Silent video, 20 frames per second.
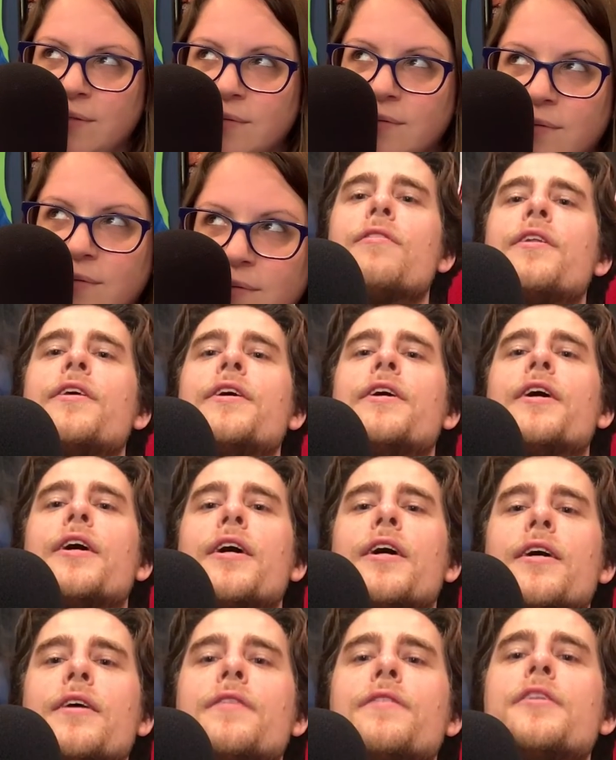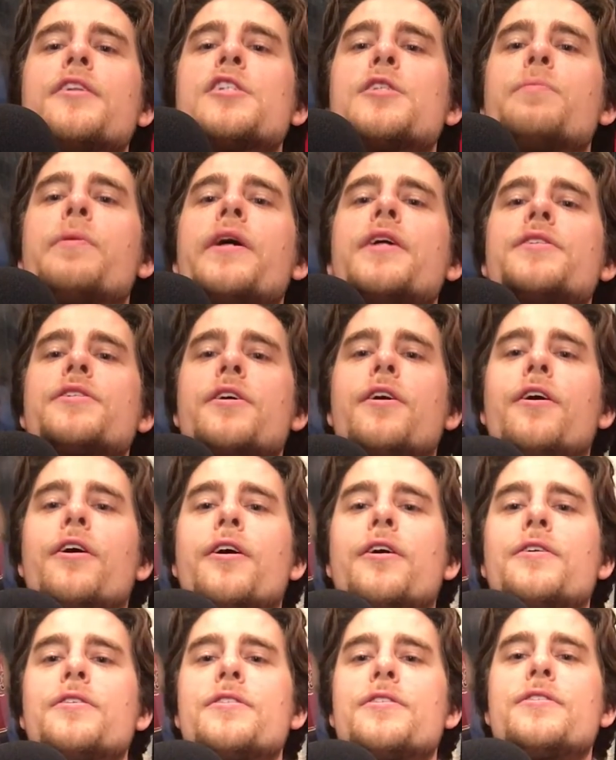I love the uh, the space
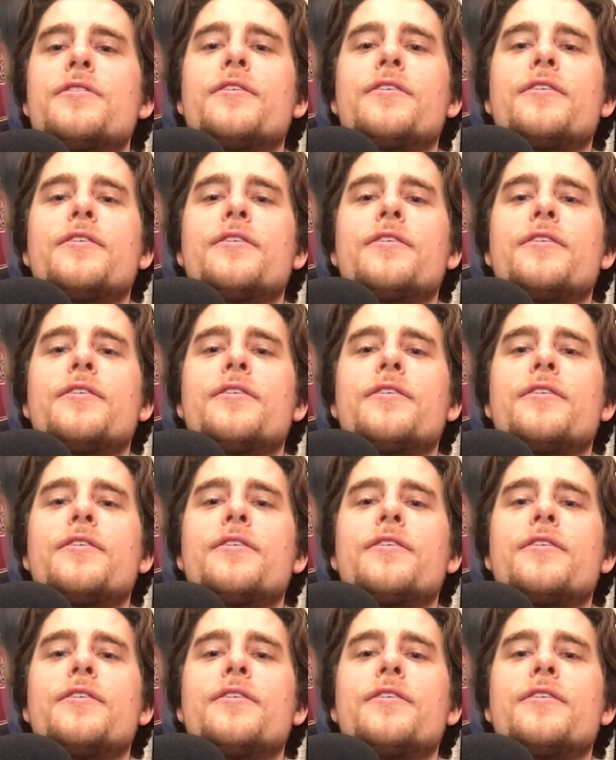cards.